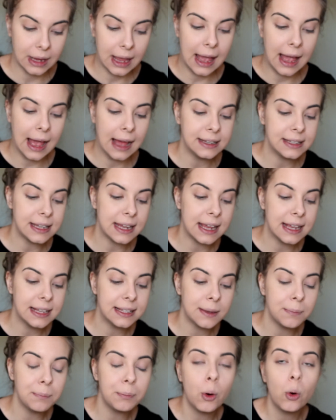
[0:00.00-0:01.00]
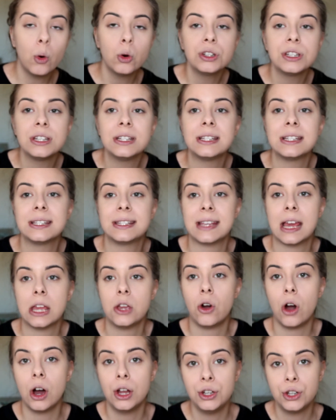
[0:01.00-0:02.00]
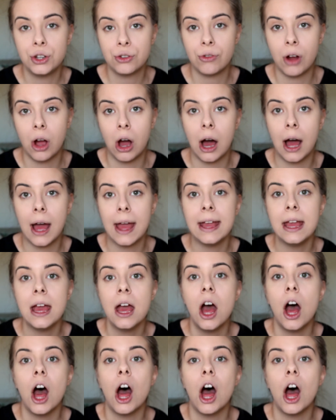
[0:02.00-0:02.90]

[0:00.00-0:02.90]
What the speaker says: And it is important to set your under eye,